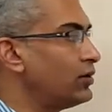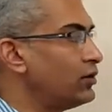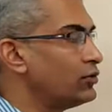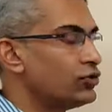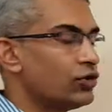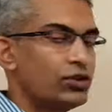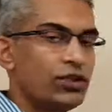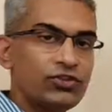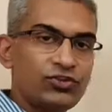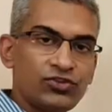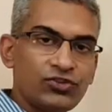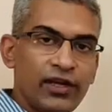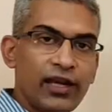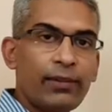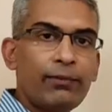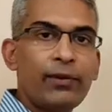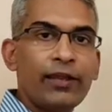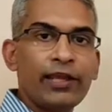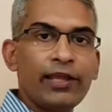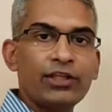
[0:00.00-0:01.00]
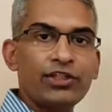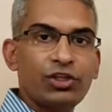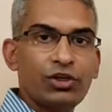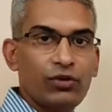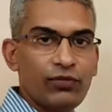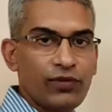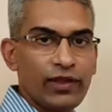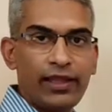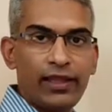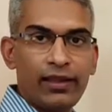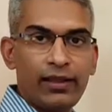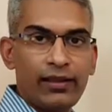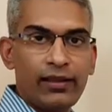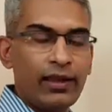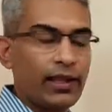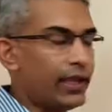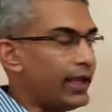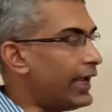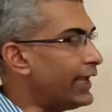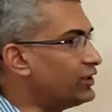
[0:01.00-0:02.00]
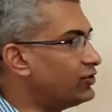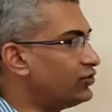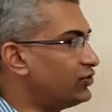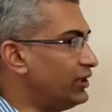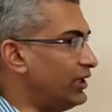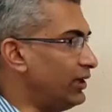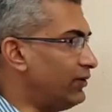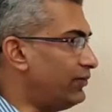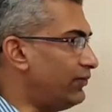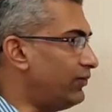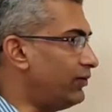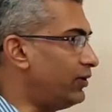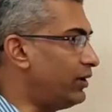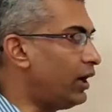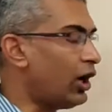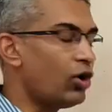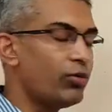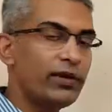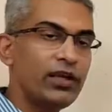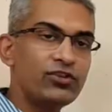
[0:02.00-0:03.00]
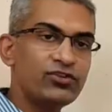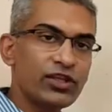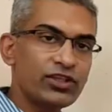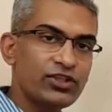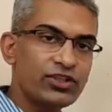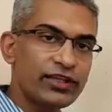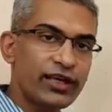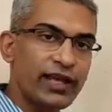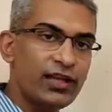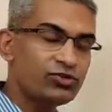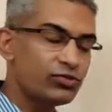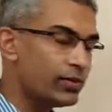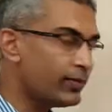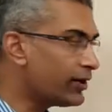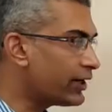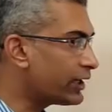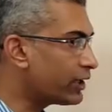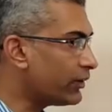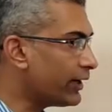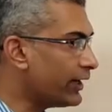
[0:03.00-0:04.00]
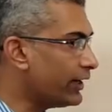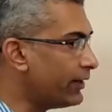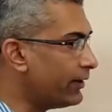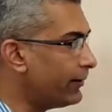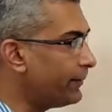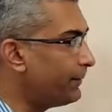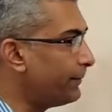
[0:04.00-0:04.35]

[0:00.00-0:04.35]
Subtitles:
So this is an application of HCF. How many such tiles will be required?